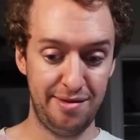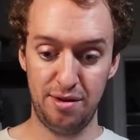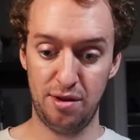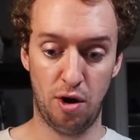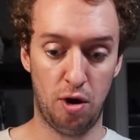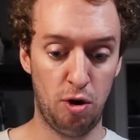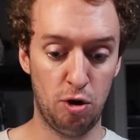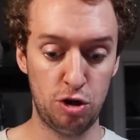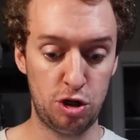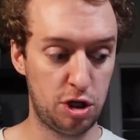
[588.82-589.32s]
the
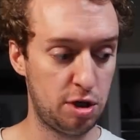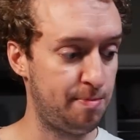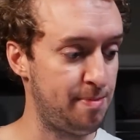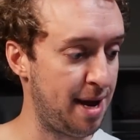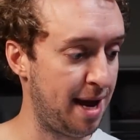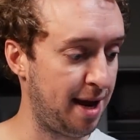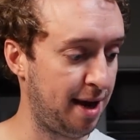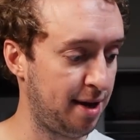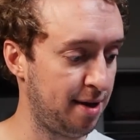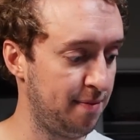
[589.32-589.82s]
whole
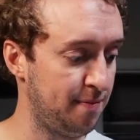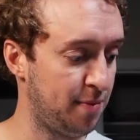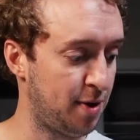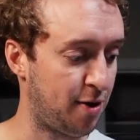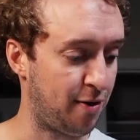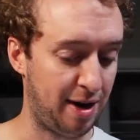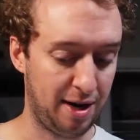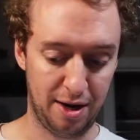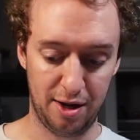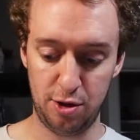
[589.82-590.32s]
shebang. All
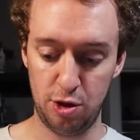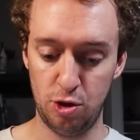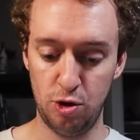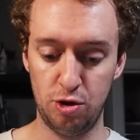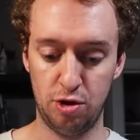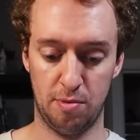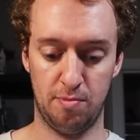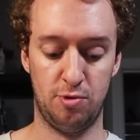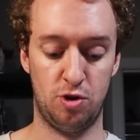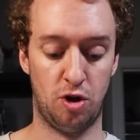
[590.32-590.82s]
right, let's do
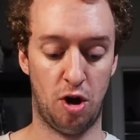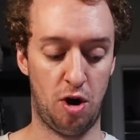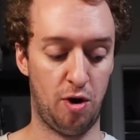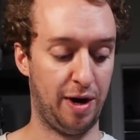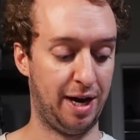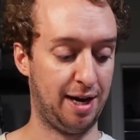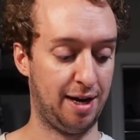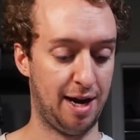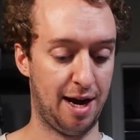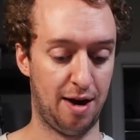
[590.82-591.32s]
some
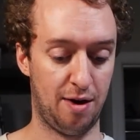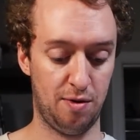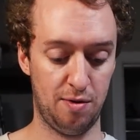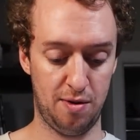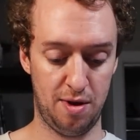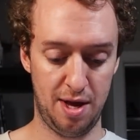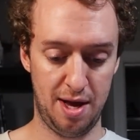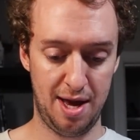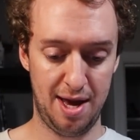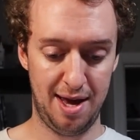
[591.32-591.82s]
drawing now.
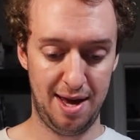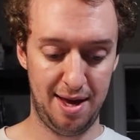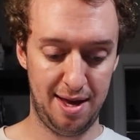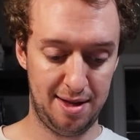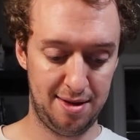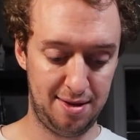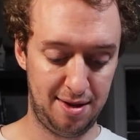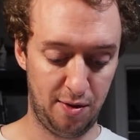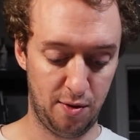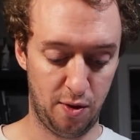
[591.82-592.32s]

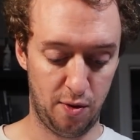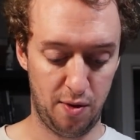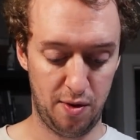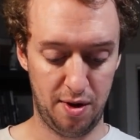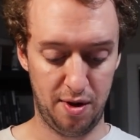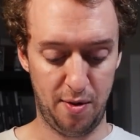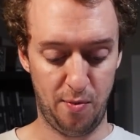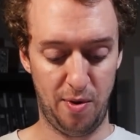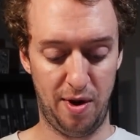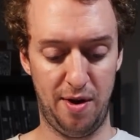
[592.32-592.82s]
Let's see what,
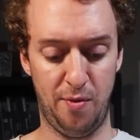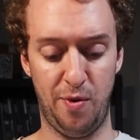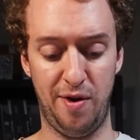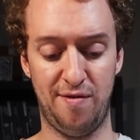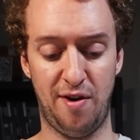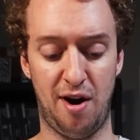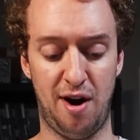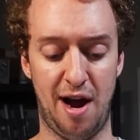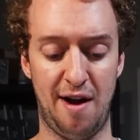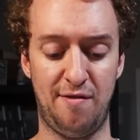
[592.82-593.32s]
we've
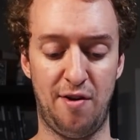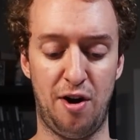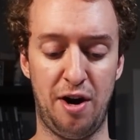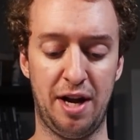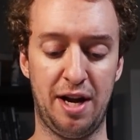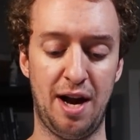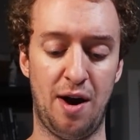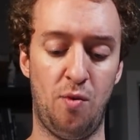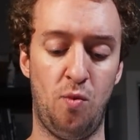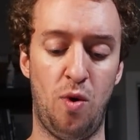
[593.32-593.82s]
I've already
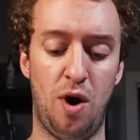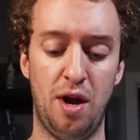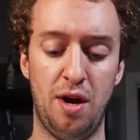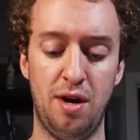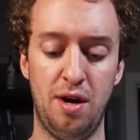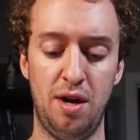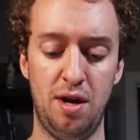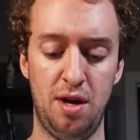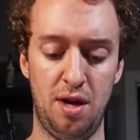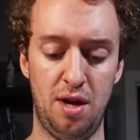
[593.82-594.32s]
got
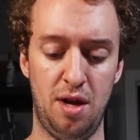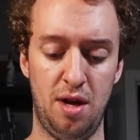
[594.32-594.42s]
one